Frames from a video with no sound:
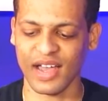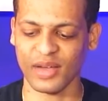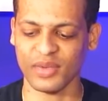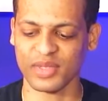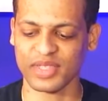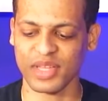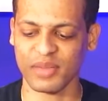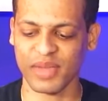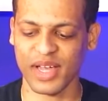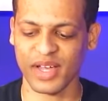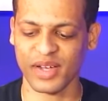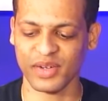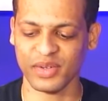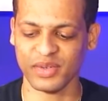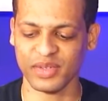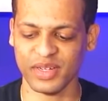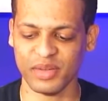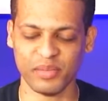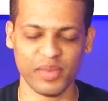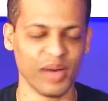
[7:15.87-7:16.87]
I was
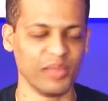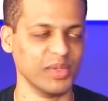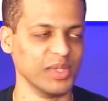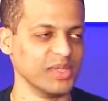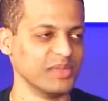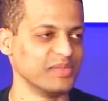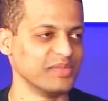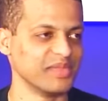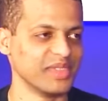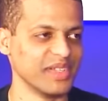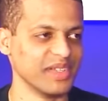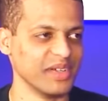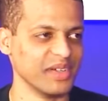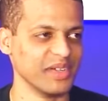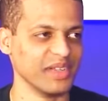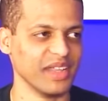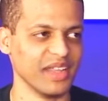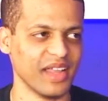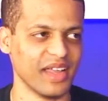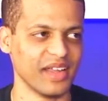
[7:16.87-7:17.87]
somehow in a bubble.
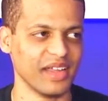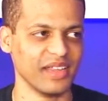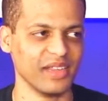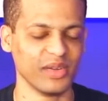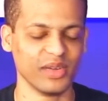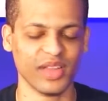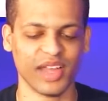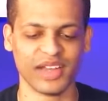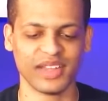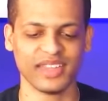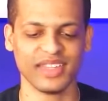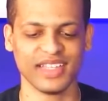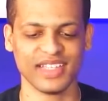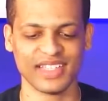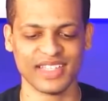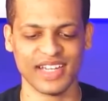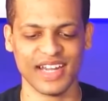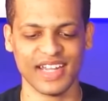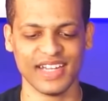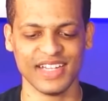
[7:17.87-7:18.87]
There were a lot, there were a lot of
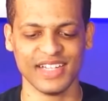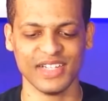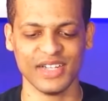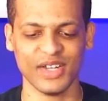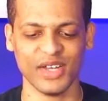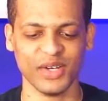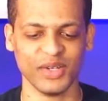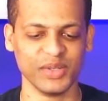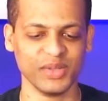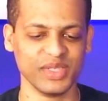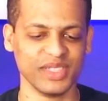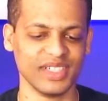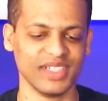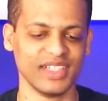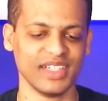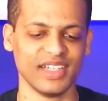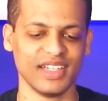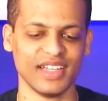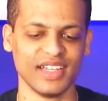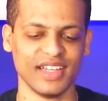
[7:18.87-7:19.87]
things that I didn't know.
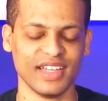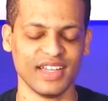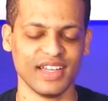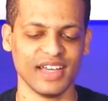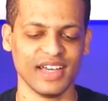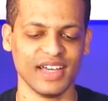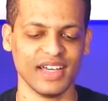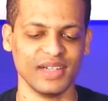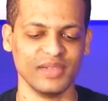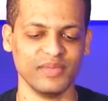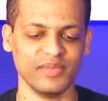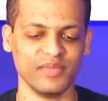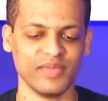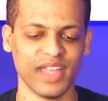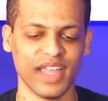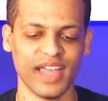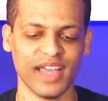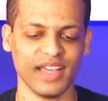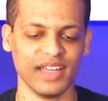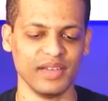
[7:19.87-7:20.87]
Um,
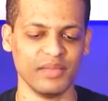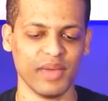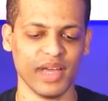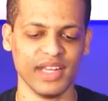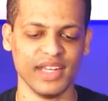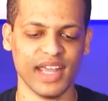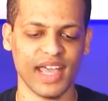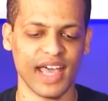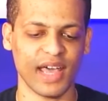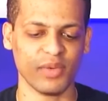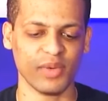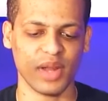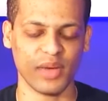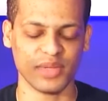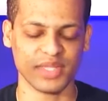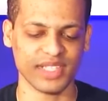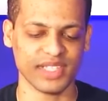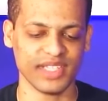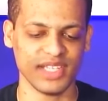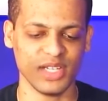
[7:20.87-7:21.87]
and my dad, when I
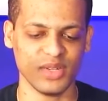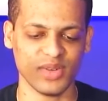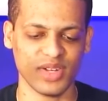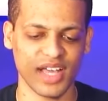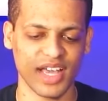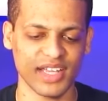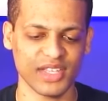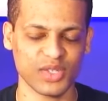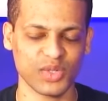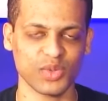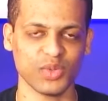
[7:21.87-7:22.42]
was a senior in high